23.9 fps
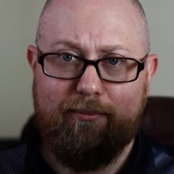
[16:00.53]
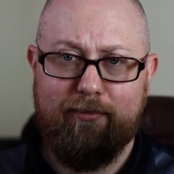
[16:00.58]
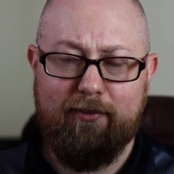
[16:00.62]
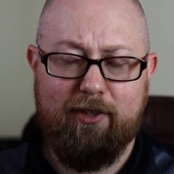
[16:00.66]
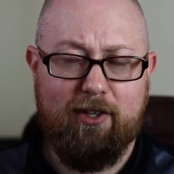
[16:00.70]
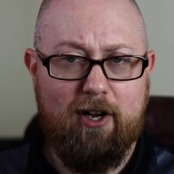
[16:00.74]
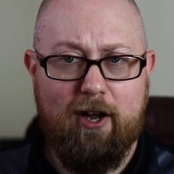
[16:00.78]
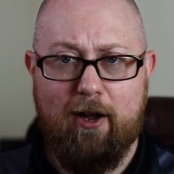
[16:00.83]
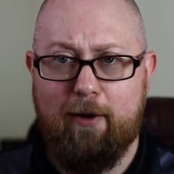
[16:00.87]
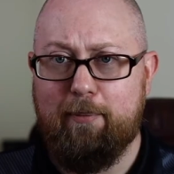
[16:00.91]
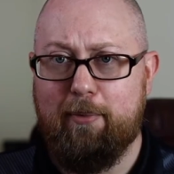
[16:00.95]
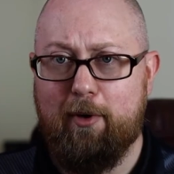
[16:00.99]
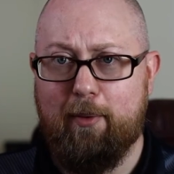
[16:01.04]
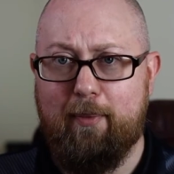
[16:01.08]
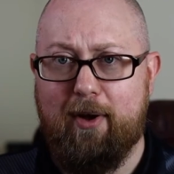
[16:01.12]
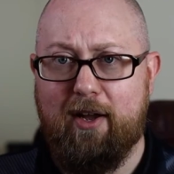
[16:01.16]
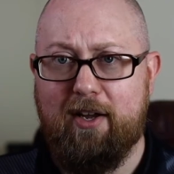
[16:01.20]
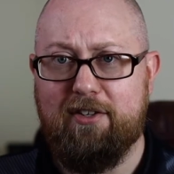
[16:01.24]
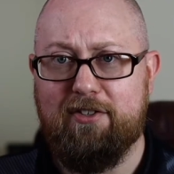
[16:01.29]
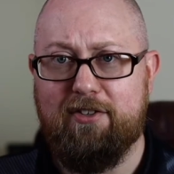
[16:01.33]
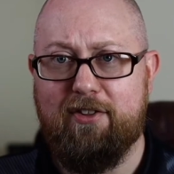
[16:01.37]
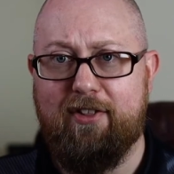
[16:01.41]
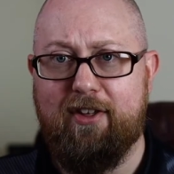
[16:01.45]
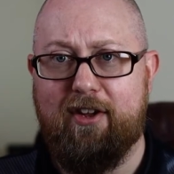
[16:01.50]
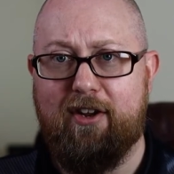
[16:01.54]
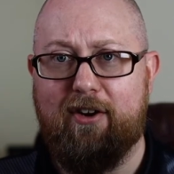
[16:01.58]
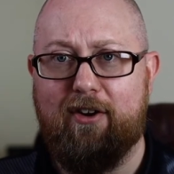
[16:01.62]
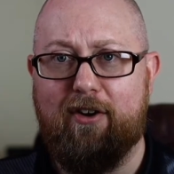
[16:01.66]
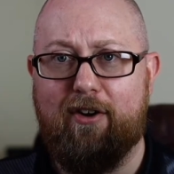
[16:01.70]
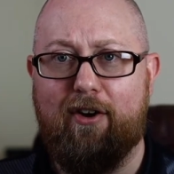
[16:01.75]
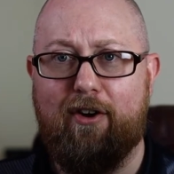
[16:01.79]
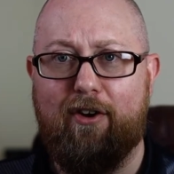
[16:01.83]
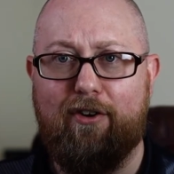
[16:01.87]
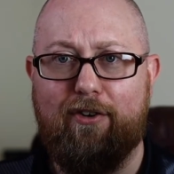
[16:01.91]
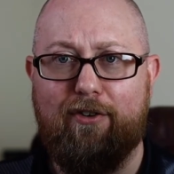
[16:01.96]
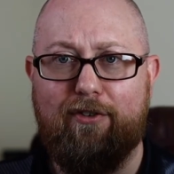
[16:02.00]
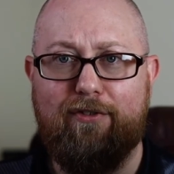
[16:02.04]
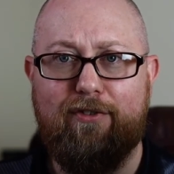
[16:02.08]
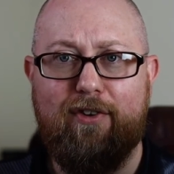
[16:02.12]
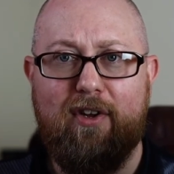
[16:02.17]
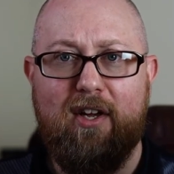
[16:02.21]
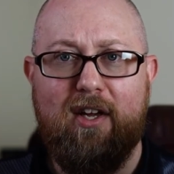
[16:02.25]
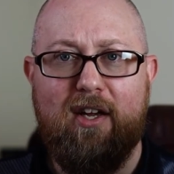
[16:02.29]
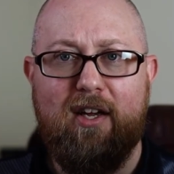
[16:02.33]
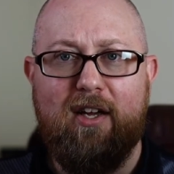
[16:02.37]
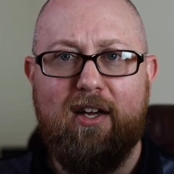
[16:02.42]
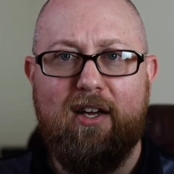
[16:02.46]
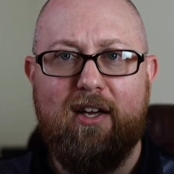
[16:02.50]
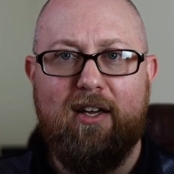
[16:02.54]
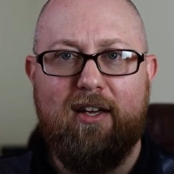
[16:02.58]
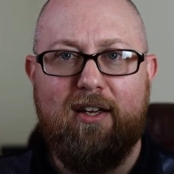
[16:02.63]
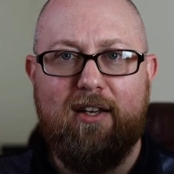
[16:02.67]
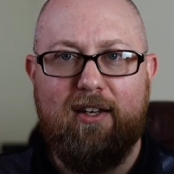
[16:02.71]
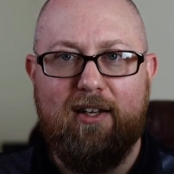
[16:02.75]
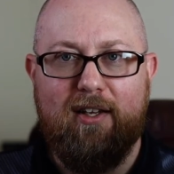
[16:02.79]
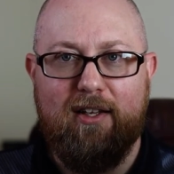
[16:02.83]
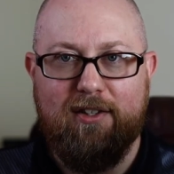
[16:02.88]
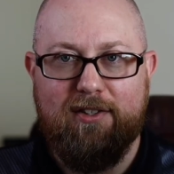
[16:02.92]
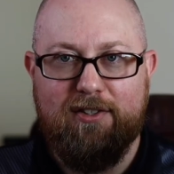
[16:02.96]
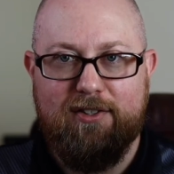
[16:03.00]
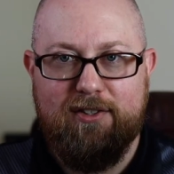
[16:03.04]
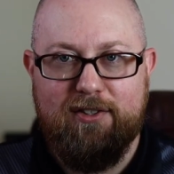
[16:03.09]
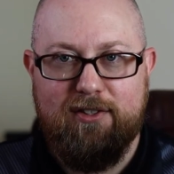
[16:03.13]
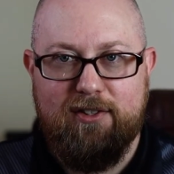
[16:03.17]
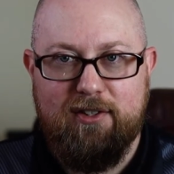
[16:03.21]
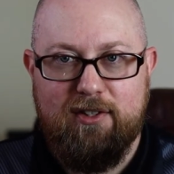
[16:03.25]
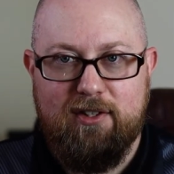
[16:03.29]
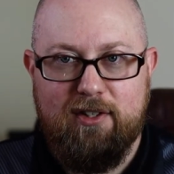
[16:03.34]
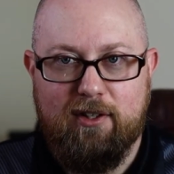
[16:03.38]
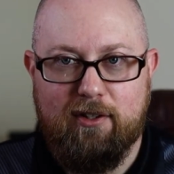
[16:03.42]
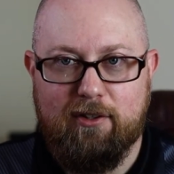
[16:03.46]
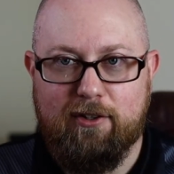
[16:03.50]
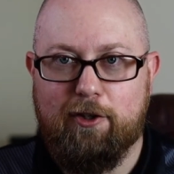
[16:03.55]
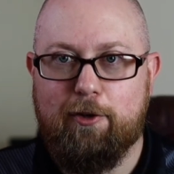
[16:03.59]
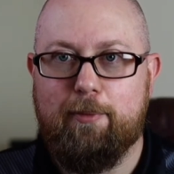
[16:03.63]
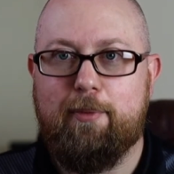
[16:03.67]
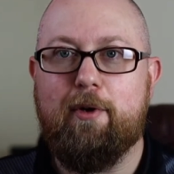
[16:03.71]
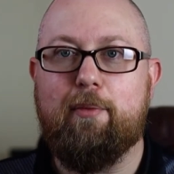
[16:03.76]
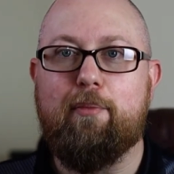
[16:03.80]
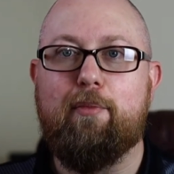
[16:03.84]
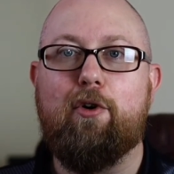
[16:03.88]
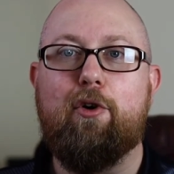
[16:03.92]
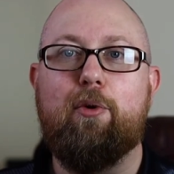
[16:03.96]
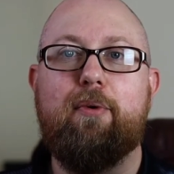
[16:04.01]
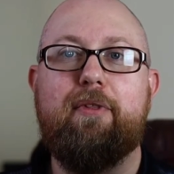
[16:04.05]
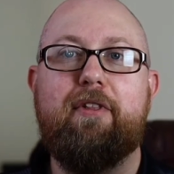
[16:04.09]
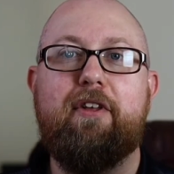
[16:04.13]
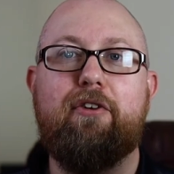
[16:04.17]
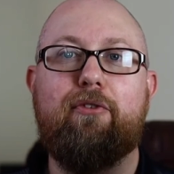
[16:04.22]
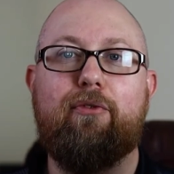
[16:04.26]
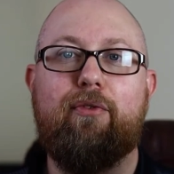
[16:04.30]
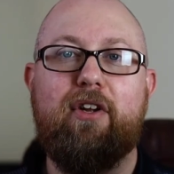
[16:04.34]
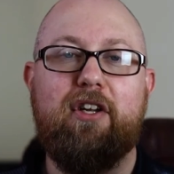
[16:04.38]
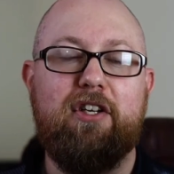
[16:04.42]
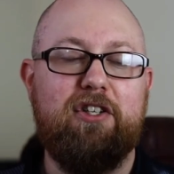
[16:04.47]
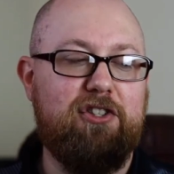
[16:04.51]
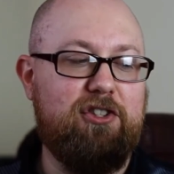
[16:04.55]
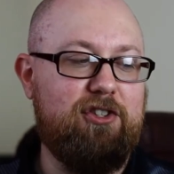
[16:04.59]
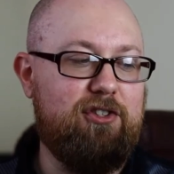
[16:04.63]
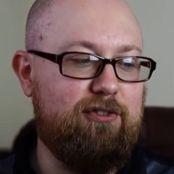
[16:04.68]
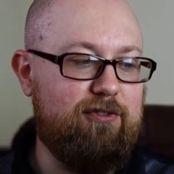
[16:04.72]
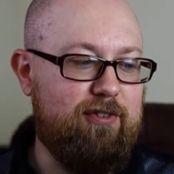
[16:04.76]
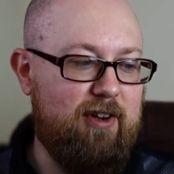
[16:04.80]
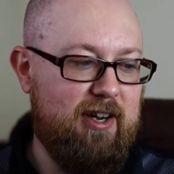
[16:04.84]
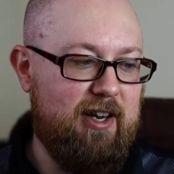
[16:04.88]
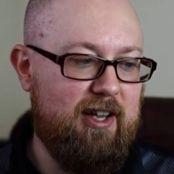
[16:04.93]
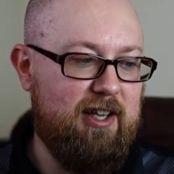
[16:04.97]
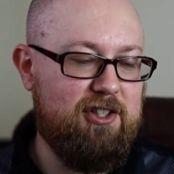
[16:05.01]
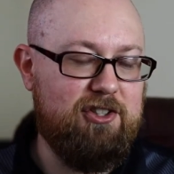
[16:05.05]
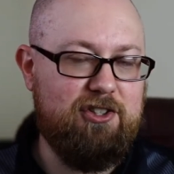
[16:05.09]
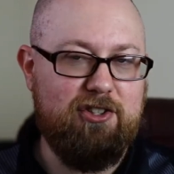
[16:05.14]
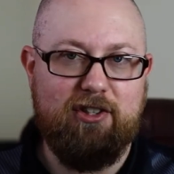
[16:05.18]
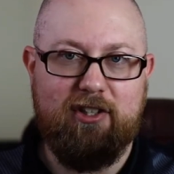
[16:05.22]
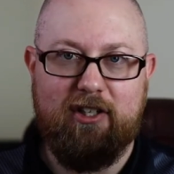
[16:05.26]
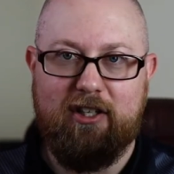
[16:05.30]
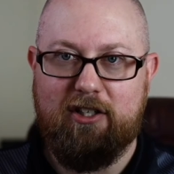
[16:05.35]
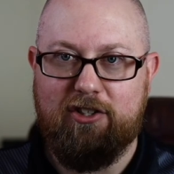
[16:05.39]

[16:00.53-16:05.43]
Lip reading: compromise there of it's a little bit more within reach financially.